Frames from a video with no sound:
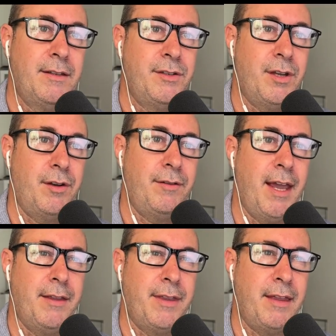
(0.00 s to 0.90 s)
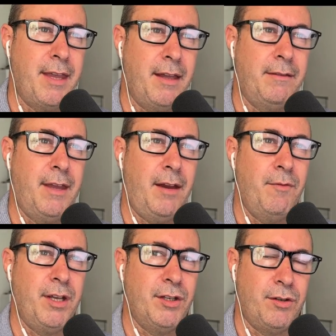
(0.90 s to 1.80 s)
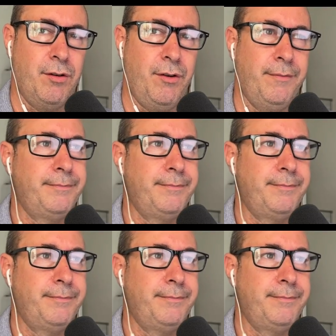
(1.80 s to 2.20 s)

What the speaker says: So yeah, that rings true.